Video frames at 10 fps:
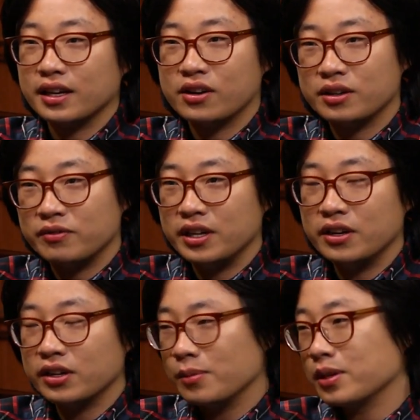like on the
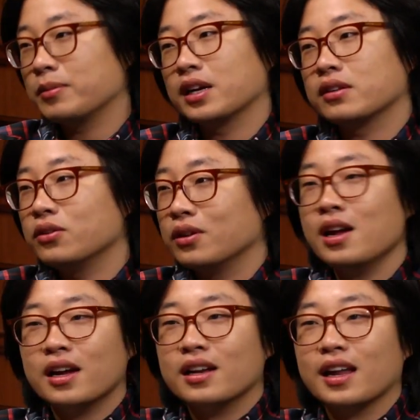video games. I'm like, dude,
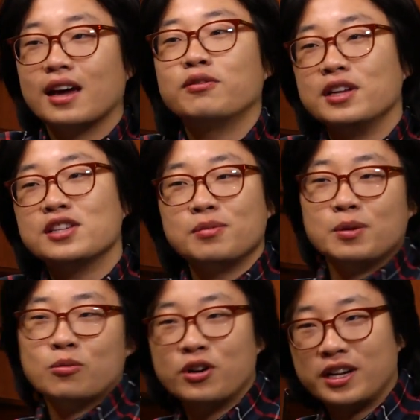life needs to be
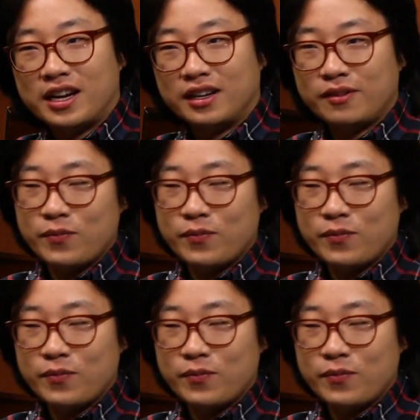more than that.